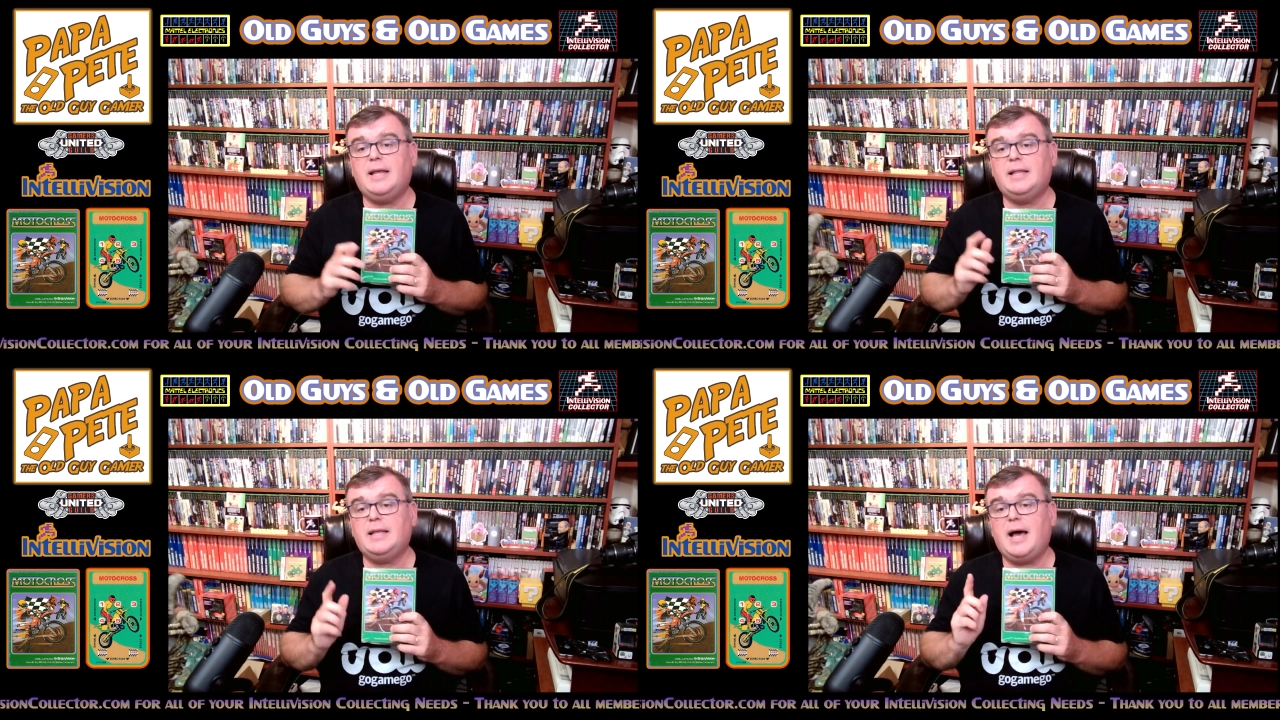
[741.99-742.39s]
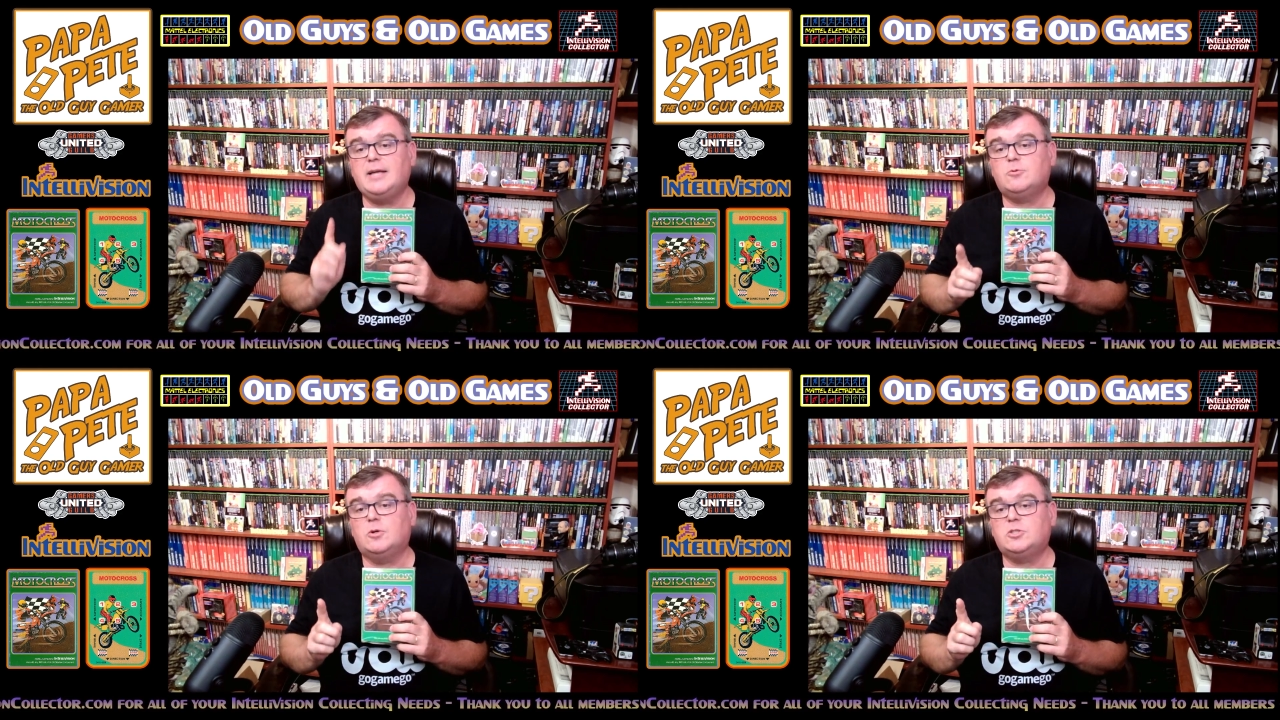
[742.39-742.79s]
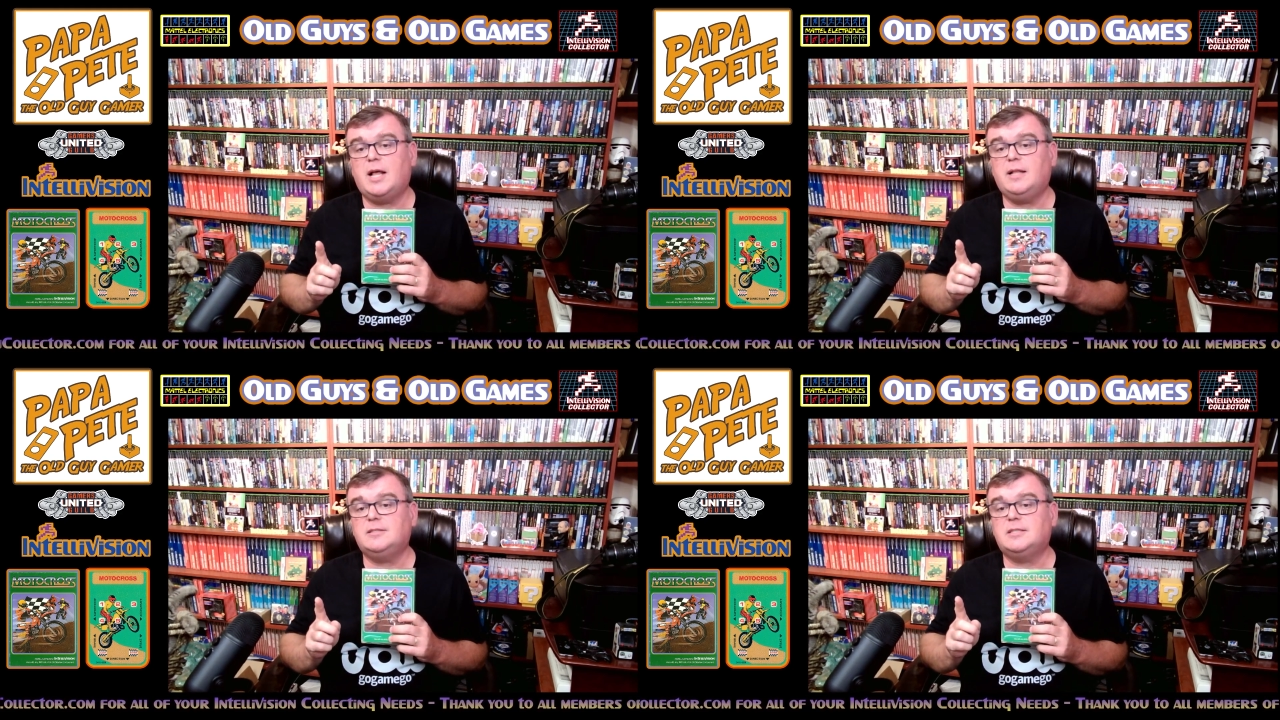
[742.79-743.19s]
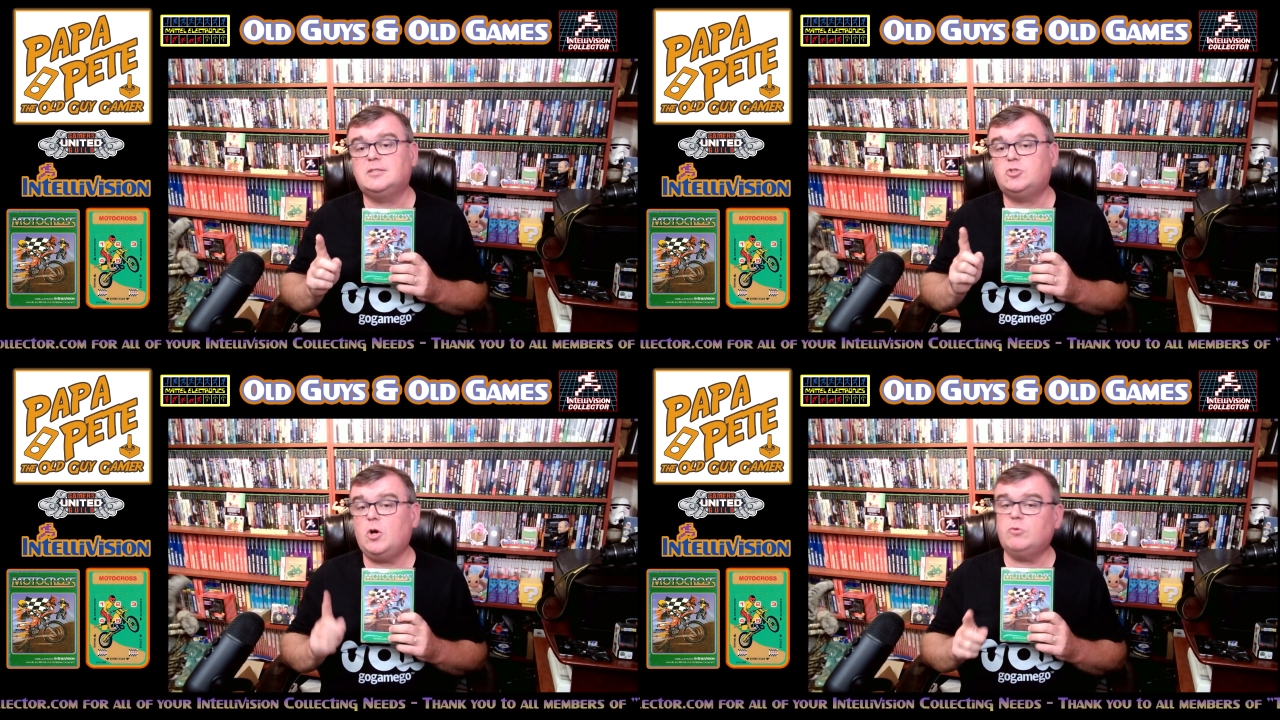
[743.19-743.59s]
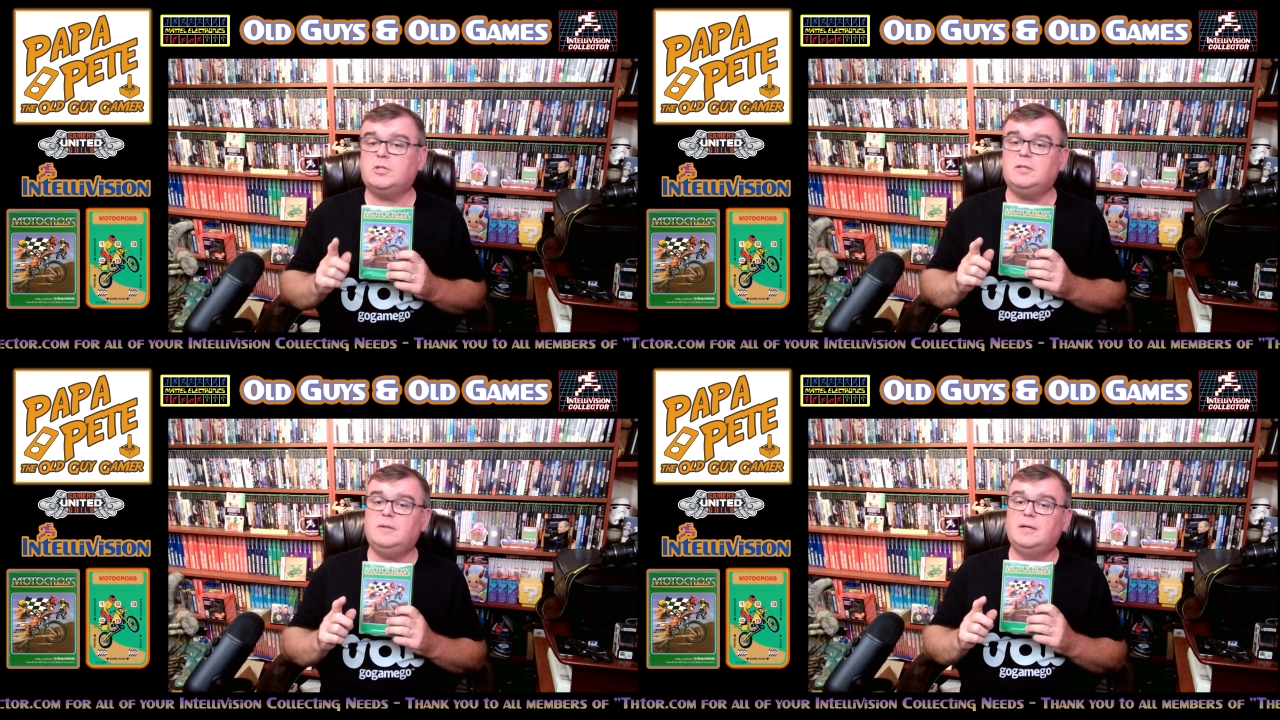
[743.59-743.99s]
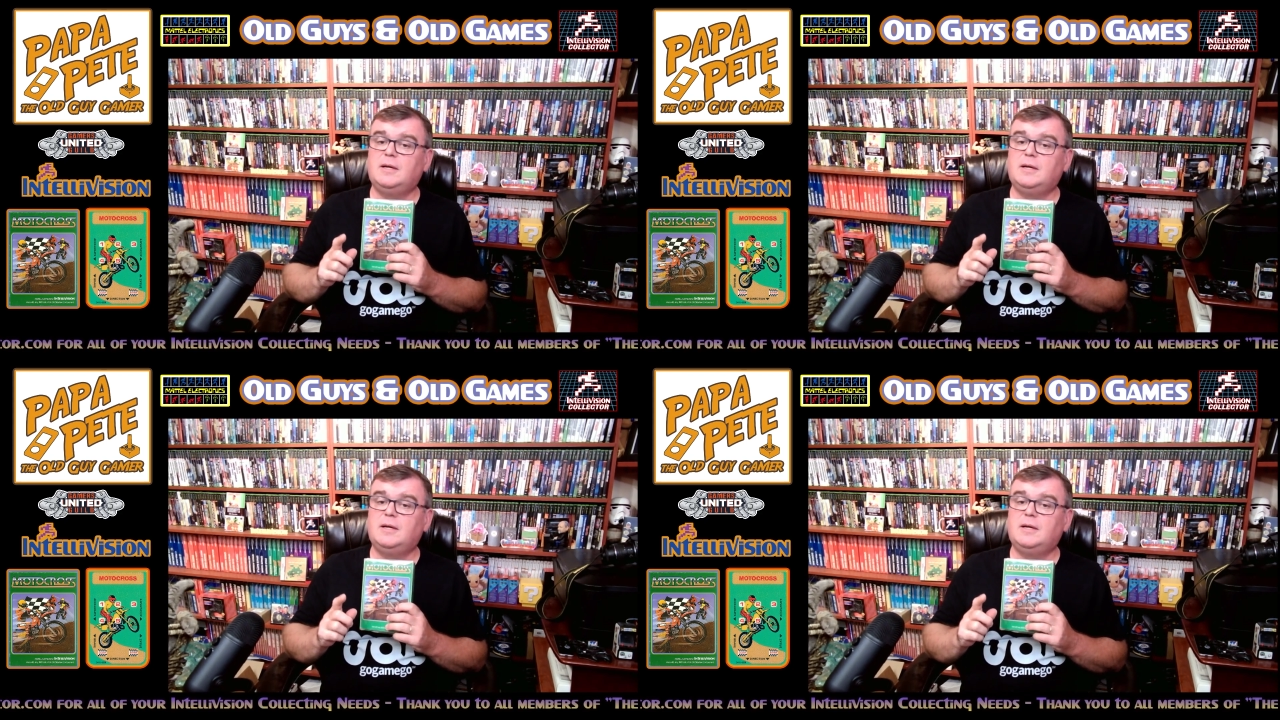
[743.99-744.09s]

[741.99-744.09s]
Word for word: And the high score challenge is chosen